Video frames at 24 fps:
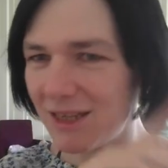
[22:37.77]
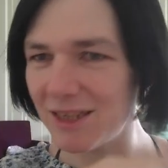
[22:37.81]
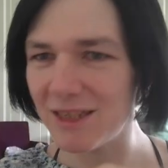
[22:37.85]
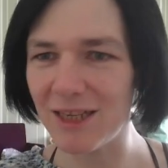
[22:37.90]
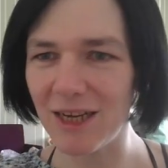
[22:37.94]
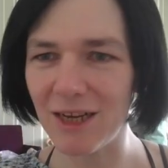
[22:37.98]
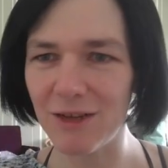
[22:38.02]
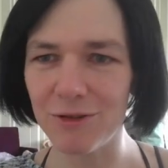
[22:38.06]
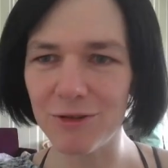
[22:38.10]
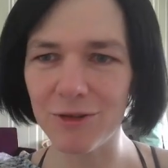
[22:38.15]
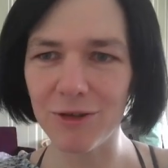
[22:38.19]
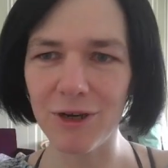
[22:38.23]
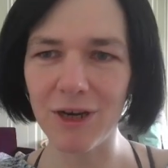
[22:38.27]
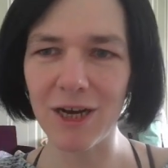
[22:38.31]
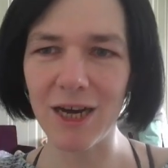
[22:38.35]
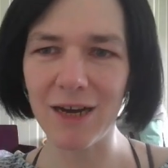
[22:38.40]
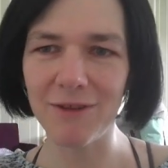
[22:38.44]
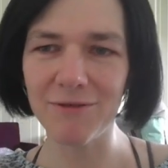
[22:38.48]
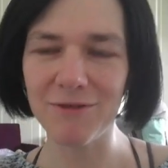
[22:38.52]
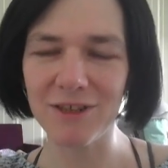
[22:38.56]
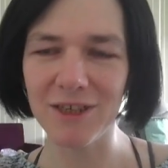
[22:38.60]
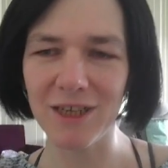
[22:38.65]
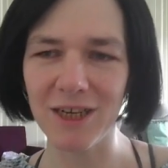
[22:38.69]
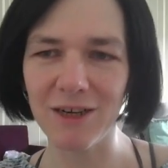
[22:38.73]
They also
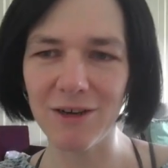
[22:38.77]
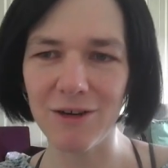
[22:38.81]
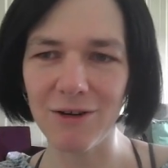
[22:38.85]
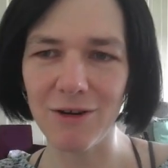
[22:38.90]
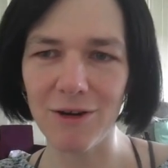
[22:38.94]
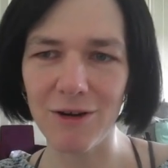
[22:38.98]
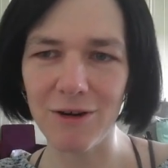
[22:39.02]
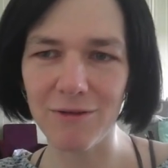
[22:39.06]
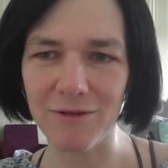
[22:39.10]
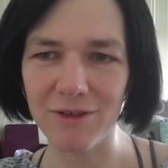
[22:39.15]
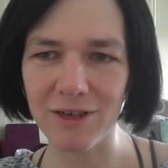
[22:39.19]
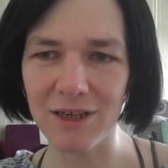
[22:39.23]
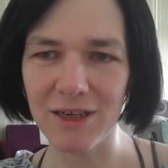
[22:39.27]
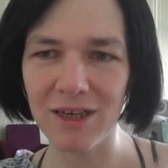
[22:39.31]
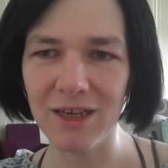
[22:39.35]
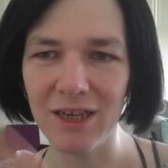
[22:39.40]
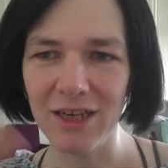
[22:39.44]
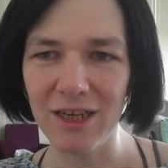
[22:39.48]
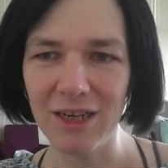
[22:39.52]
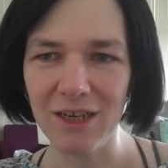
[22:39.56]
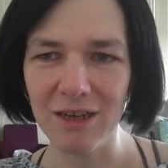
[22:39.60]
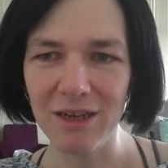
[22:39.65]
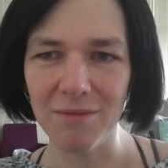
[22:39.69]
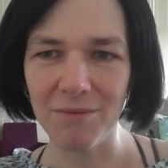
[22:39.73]
have their own
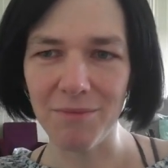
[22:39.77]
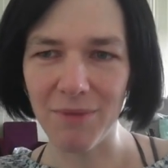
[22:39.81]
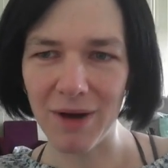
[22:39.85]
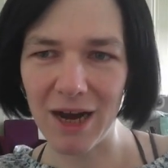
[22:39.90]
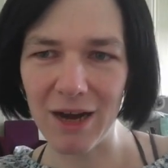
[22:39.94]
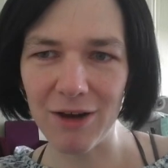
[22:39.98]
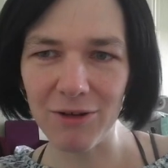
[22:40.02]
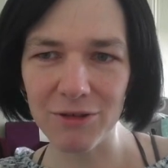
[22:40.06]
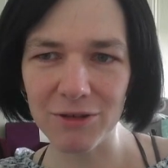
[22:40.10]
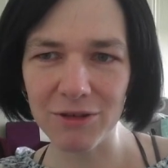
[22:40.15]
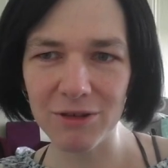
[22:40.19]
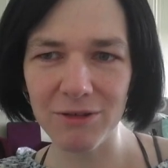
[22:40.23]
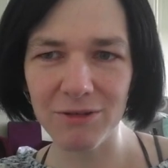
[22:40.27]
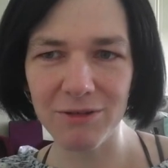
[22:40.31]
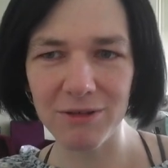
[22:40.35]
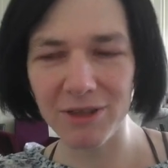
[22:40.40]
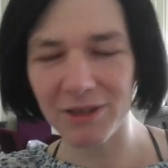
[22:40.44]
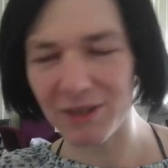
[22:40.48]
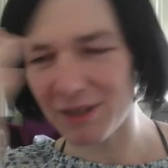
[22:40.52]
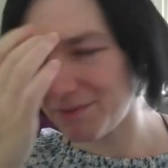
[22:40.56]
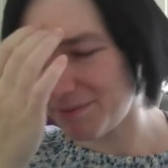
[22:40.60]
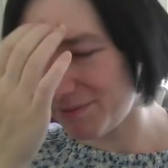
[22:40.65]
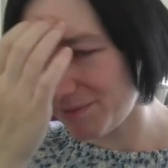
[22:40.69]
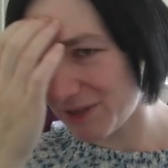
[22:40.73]

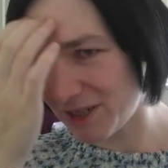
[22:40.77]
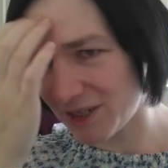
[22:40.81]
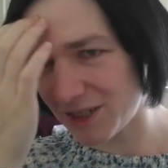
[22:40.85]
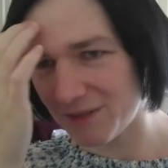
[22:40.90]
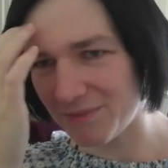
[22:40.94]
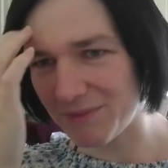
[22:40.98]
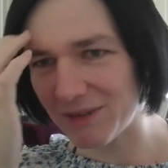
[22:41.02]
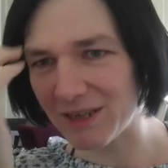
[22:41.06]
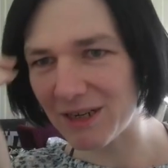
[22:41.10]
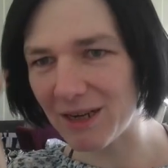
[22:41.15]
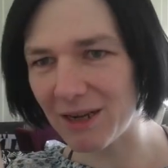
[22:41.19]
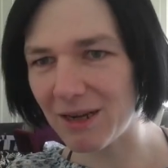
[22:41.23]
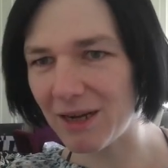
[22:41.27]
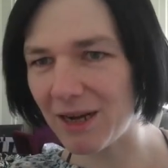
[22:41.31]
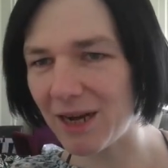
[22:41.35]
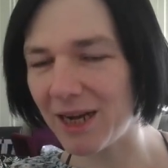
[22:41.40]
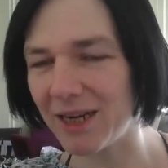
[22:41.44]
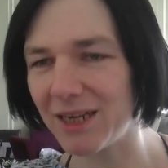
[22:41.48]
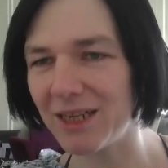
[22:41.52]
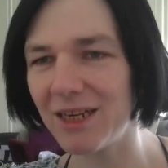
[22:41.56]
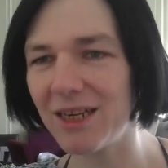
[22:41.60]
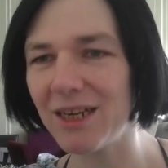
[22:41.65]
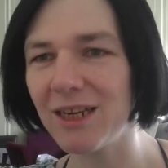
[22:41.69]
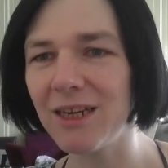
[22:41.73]
pound measurement.
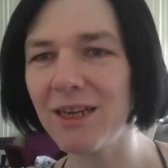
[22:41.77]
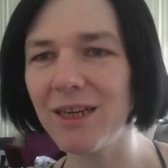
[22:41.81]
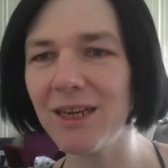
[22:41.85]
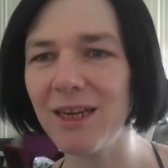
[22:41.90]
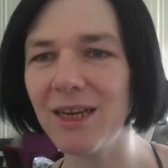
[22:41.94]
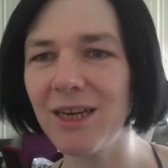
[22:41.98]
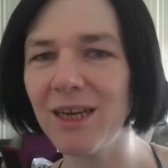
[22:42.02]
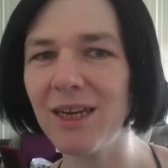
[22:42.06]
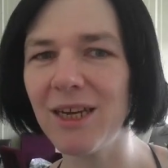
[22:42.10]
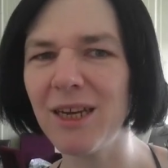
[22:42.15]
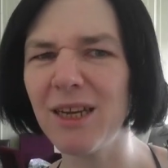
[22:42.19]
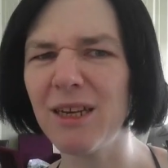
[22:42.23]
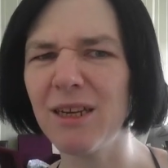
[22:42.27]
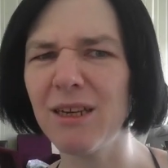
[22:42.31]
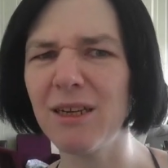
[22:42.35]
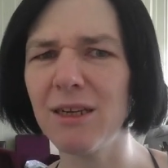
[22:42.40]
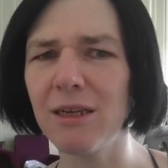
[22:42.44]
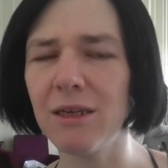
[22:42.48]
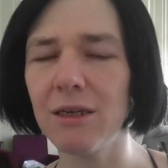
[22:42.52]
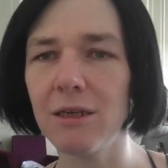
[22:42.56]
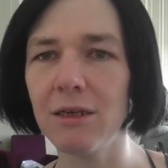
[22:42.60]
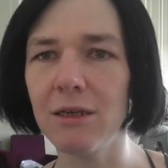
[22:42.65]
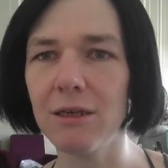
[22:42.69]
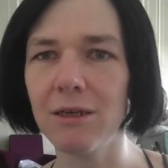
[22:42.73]
I think
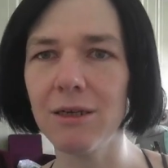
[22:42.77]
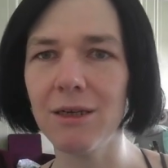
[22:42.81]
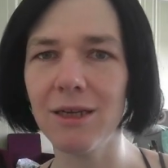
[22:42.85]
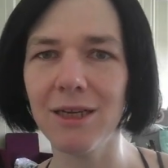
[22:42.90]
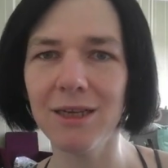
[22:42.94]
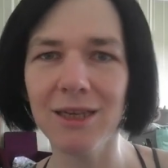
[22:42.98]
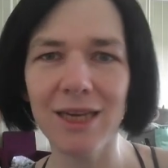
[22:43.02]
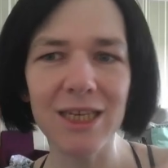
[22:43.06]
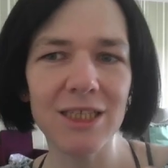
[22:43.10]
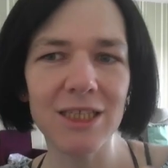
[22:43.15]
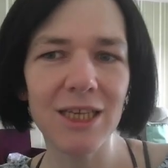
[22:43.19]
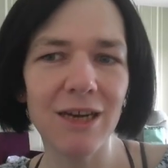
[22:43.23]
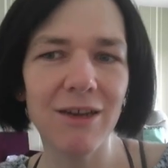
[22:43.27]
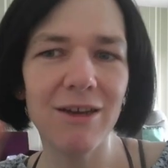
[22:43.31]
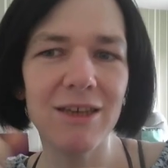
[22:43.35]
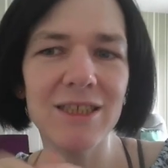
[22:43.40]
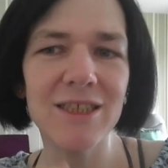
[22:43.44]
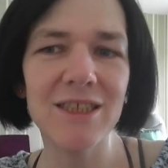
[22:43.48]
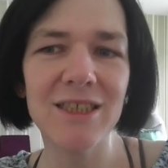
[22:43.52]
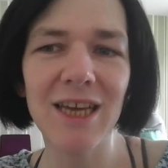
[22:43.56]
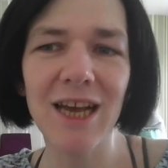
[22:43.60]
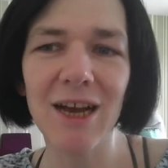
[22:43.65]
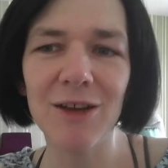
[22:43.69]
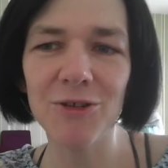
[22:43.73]
in
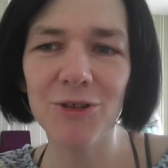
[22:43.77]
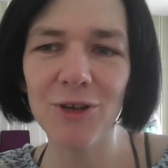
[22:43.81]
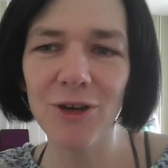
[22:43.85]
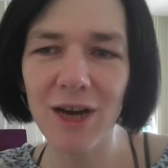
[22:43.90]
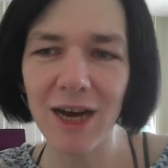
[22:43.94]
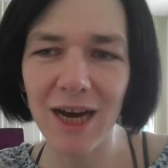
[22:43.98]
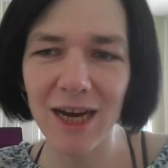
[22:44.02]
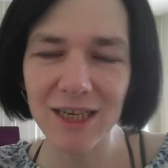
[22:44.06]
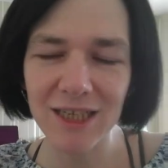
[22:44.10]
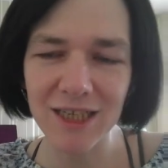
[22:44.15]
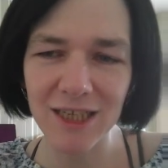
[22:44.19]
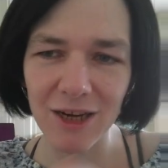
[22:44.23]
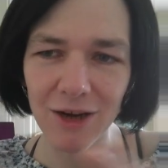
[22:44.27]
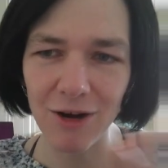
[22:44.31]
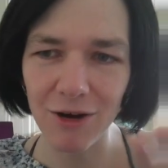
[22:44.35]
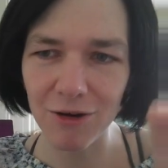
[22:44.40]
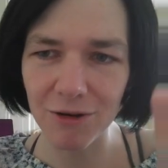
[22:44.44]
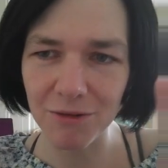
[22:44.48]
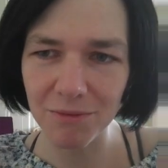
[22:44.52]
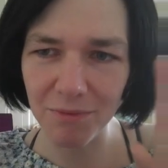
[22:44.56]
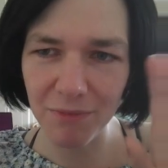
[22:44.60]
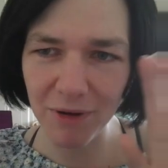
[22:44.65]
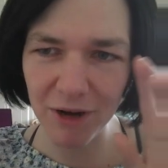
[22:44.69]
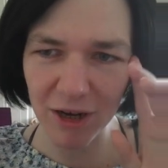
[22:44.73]
Netherlands they also had their
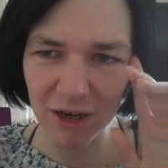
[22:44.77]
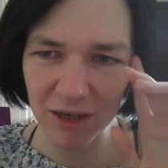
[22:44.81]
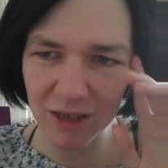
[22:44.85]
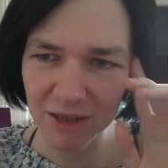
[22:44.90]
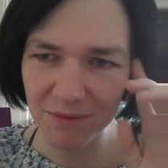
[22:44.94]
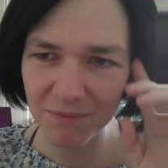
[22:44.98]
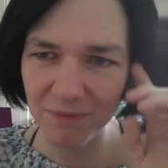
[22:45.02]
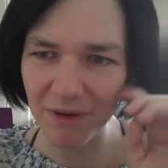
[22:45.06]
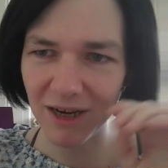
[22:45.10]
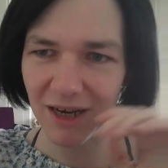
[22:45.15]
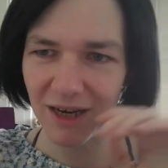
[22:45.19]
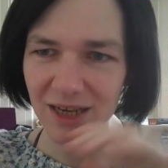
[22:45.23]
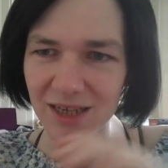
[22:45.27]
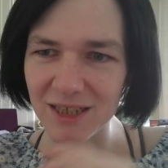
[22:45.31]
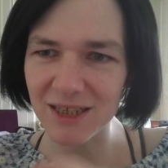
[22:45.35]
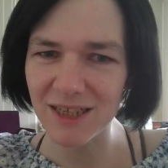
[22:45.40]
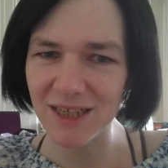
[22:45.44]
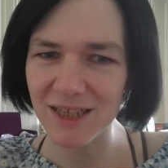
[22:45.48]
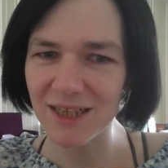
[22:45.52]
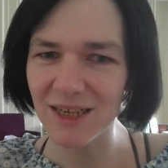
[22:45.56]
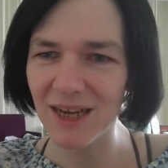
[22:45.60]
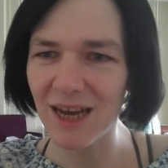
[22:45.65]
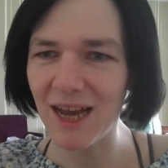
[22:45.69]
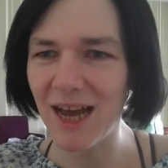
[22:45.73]
own pound, but
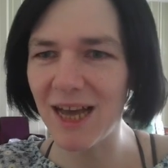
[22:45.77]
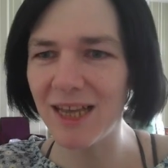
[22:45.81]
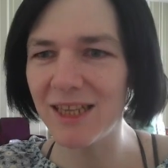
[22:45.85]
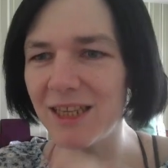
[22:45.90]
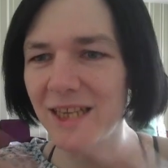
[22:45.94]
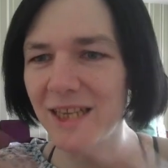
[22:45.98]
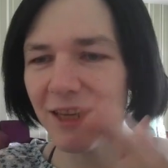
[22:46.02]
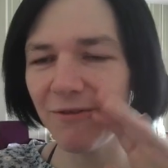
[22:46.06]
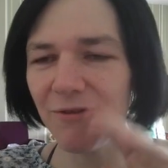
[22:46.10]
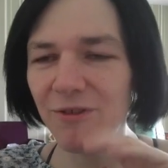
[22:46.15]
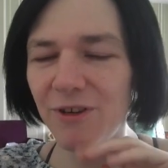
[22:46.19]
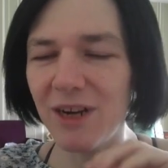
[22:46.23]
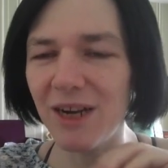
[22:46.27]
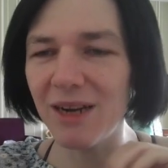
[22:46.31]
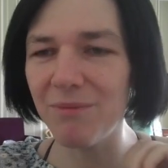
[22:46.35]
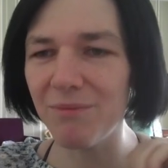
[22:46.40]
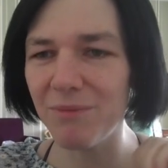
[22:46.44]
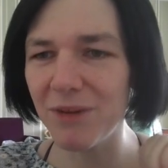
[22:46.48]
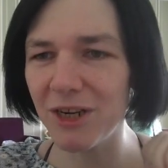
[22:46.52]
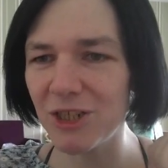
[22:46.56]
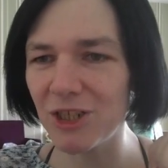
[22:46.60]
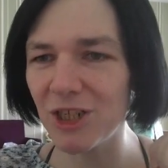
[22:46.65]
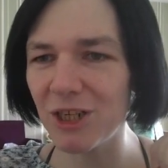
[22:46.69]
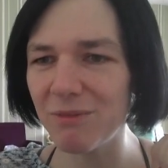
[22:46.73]
it had different
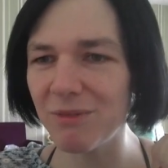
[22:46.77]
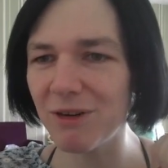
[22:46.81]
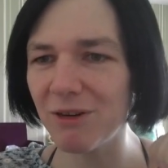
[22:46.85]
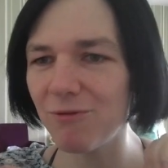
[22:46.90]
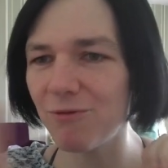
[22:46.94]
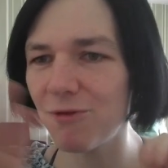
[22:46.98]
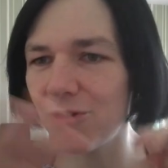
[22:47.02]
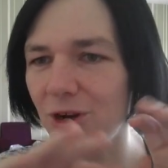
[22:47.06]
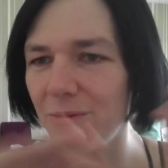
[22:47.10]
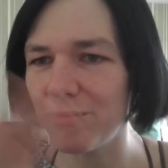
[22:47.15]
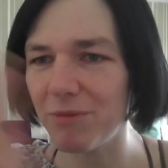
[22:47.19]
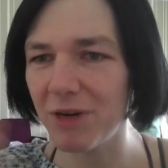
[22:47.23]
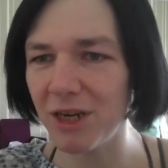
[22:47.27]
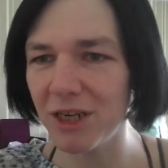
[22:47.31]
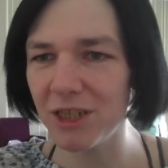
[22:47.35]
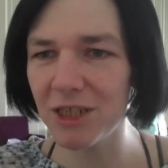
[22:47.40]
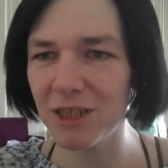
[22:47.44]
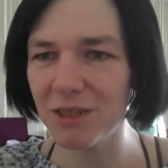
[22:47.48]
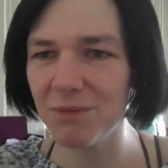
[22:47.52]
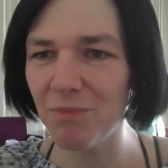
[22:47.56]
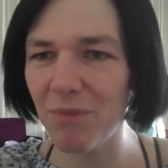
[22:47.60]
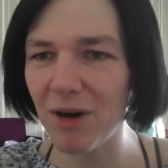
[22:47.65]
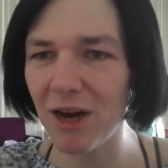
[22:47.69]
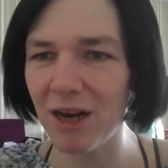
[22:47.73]
measurement from
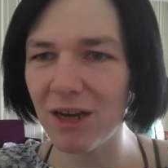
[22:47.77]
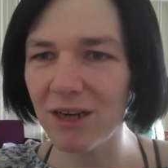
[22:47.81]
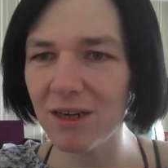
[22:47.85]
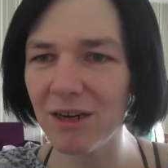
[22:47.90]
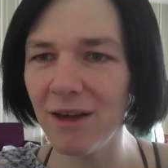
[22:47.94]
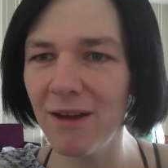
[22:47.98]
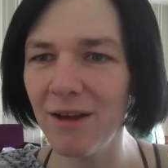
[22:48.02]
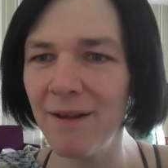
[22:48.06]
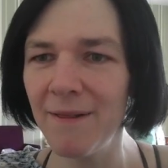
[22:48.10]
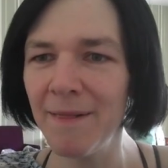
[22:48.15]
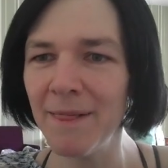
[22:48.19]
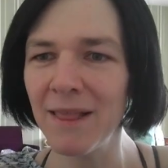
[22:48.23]
British pound.